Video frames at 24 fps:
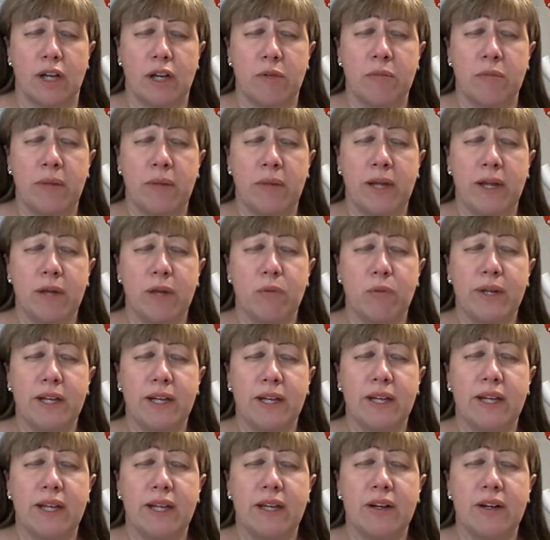And may we
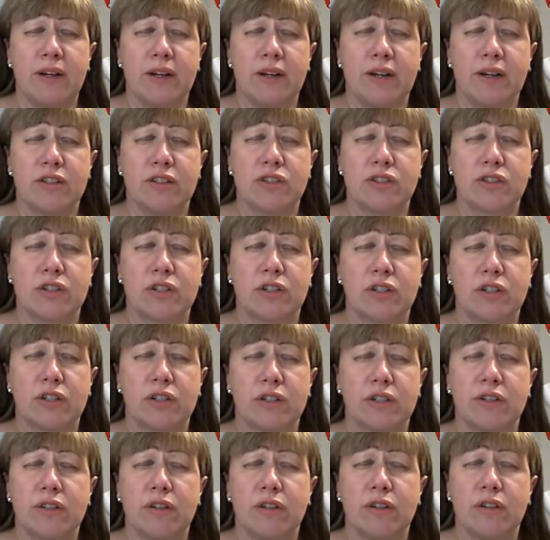here in this
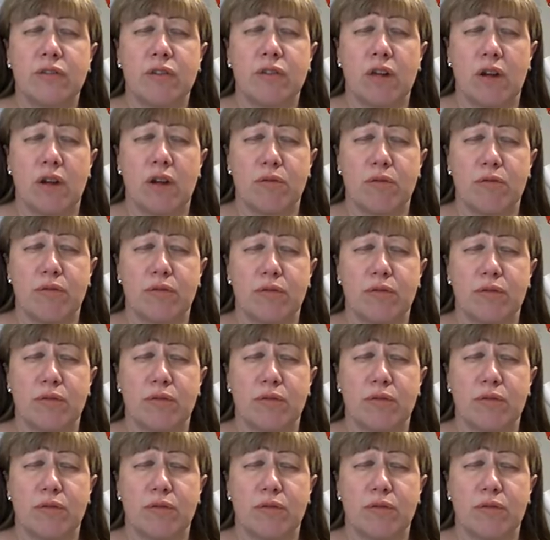current of love,